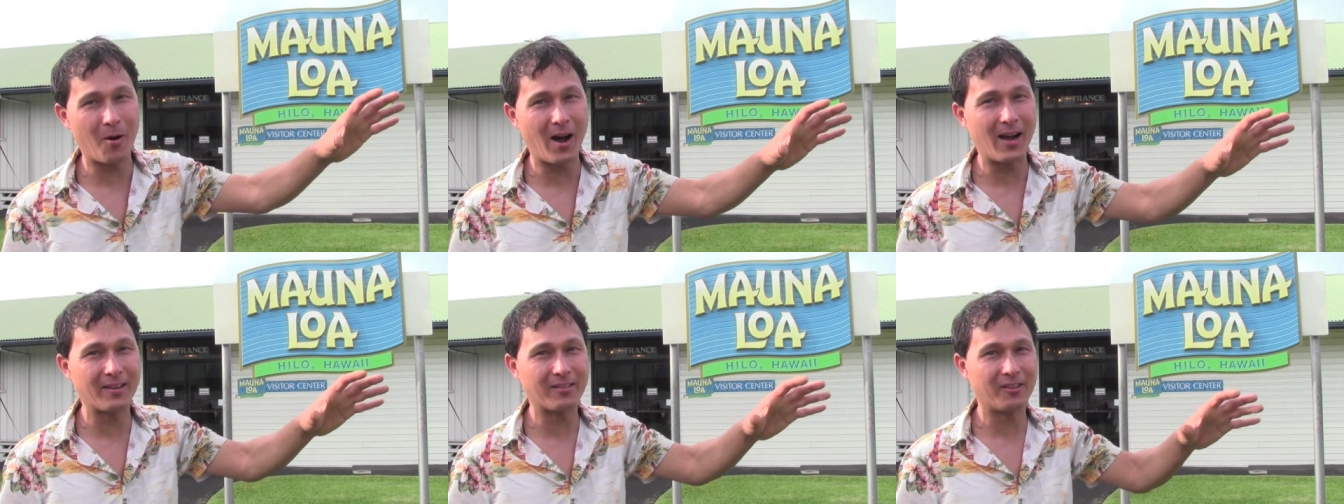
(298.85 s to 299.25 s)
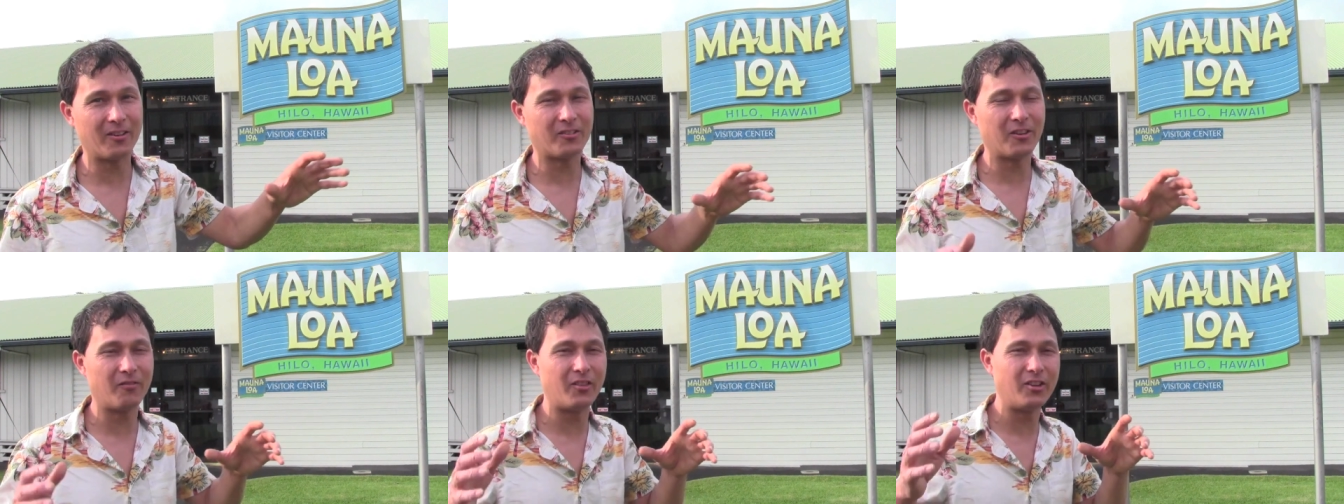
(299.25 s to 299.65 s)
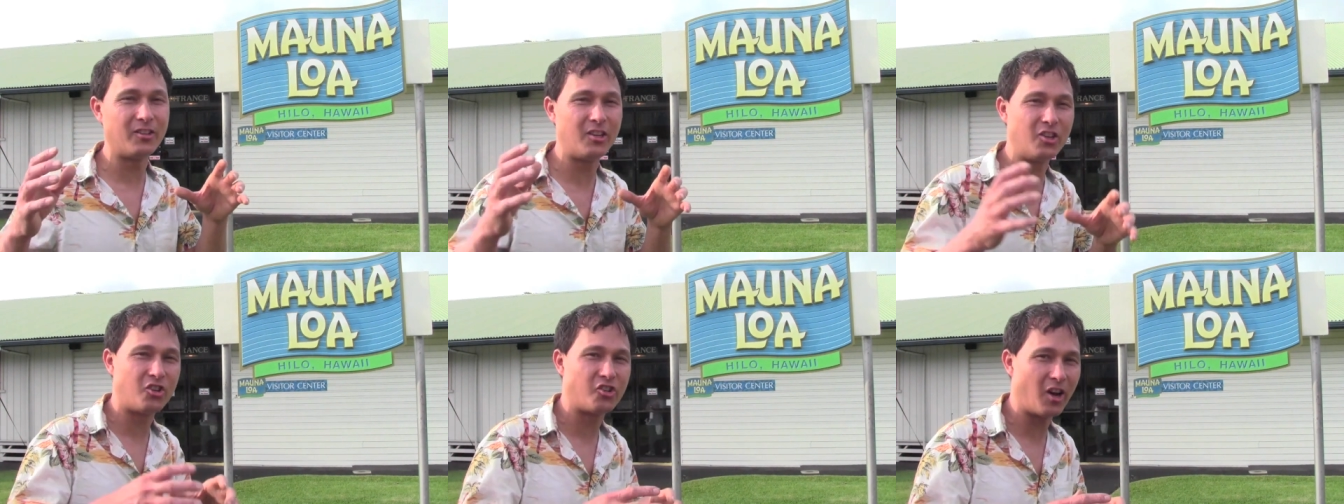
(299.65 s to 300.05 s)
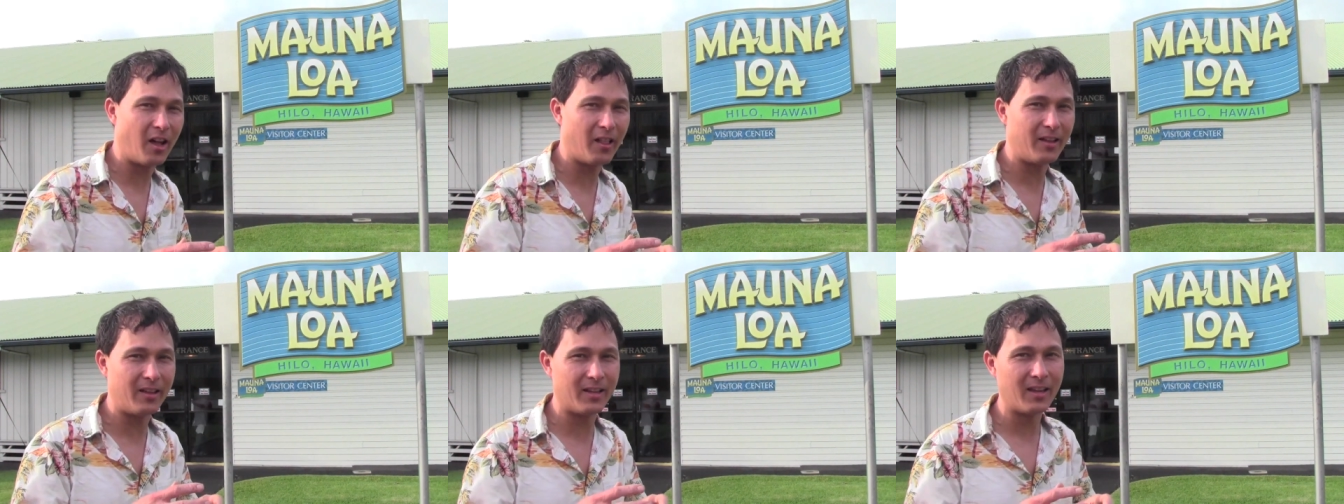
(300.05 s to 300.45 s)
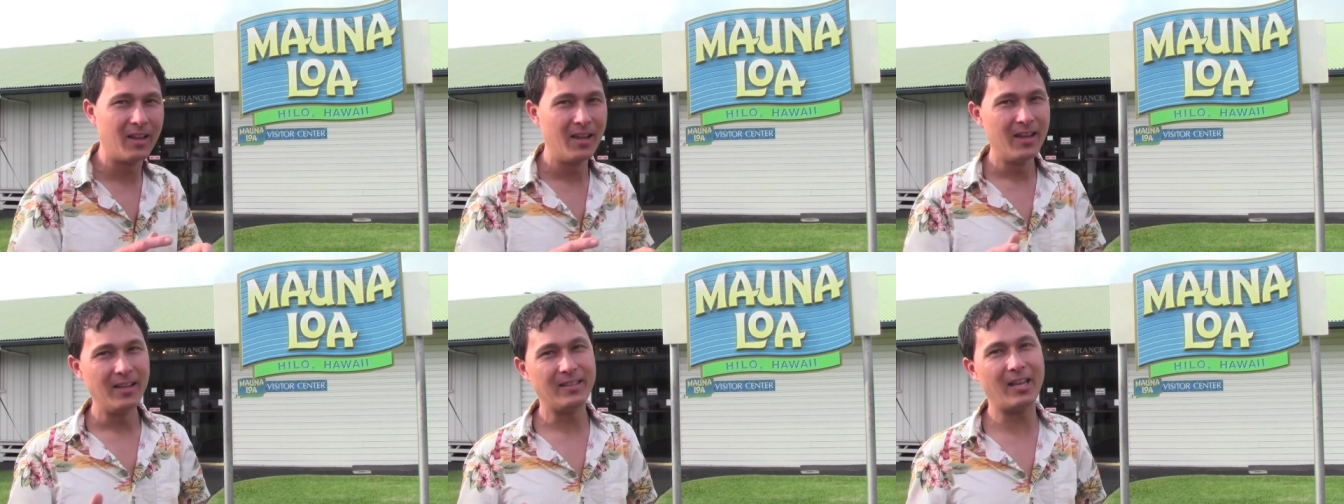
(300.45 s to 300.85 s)
process of the
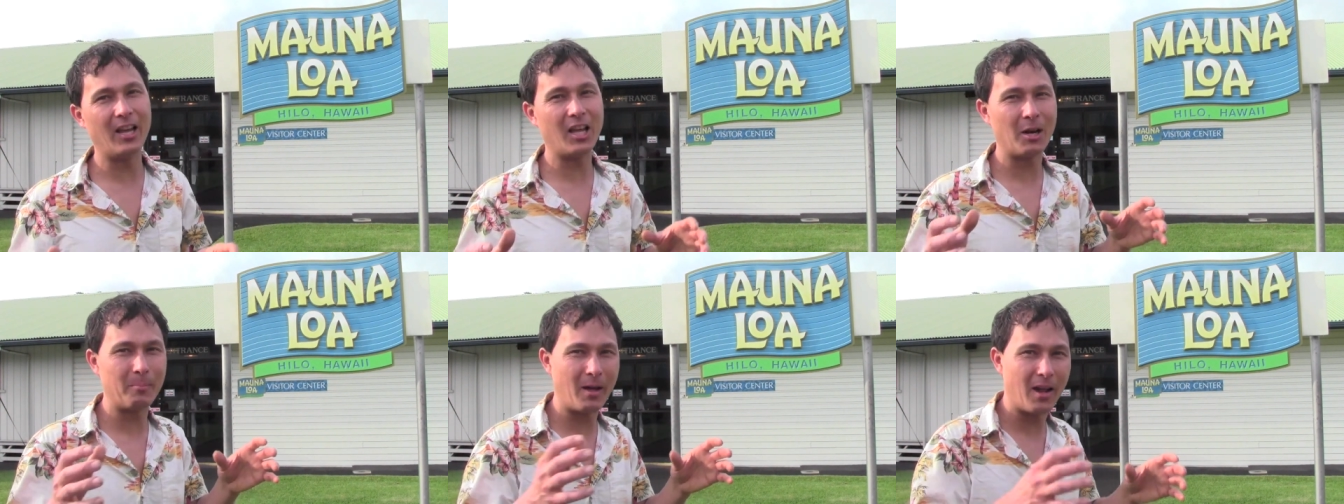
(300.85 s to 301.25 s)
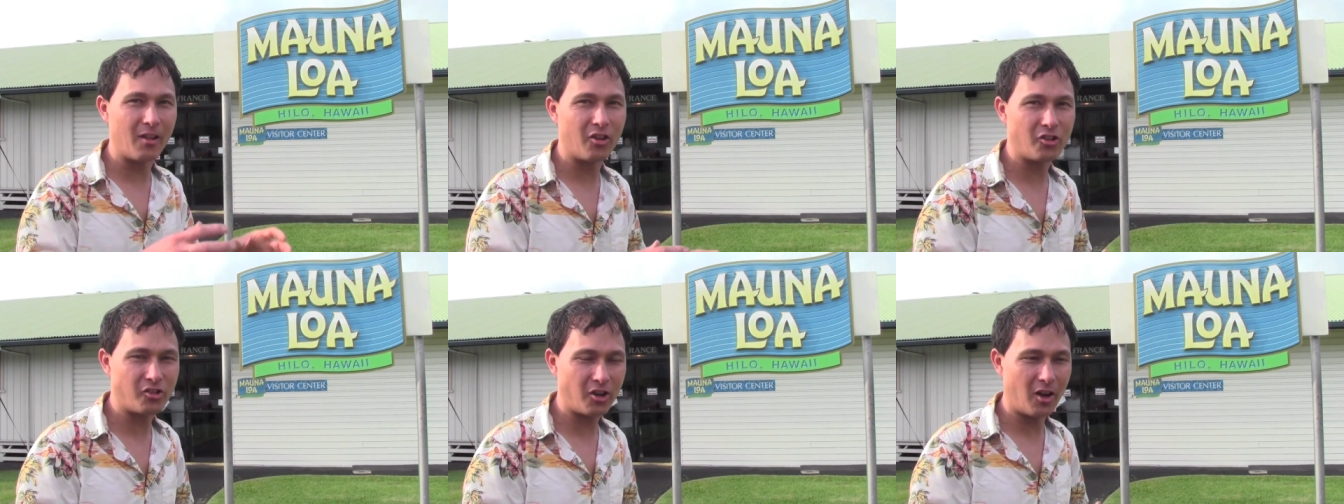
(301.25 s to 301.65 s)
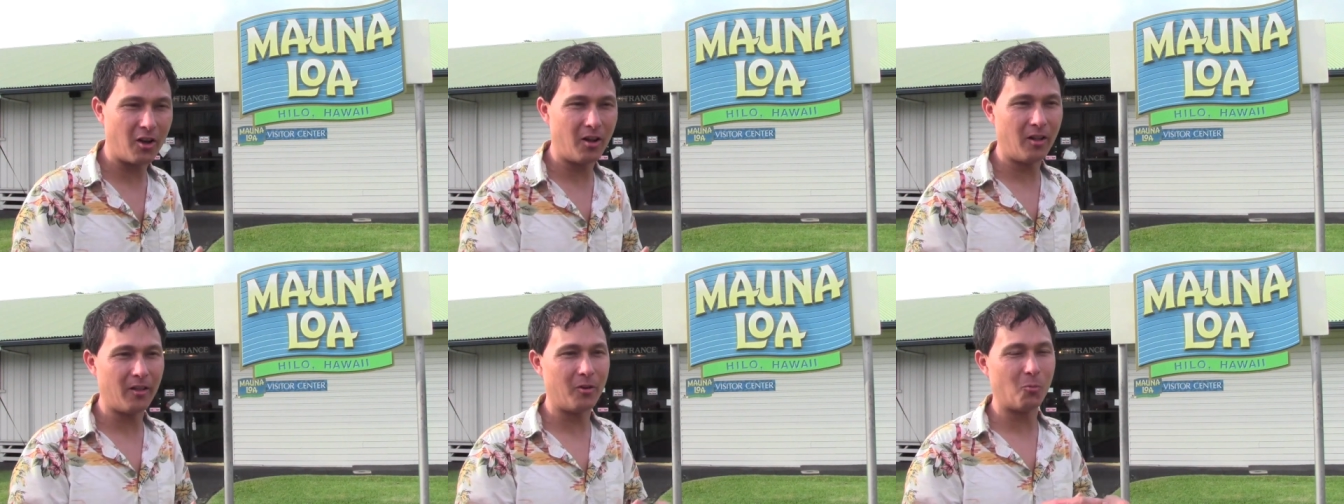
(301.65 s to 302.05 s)
deshelling, taking them out of the shell,